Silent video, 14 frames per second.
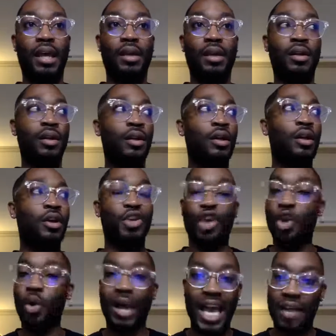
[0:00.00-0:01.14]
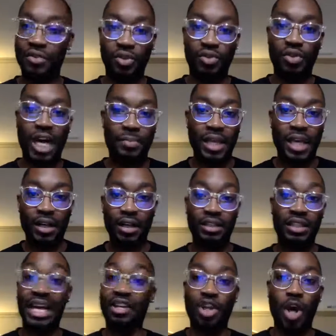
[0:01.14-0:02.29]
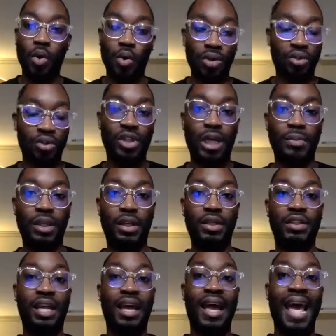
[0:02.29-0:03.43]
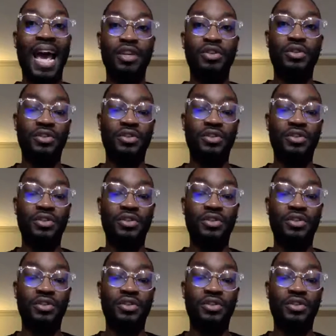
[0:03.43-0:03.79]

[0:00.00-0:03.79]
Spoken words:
And you don't have to drop that in the chat. I don't want you to drop that in the chat.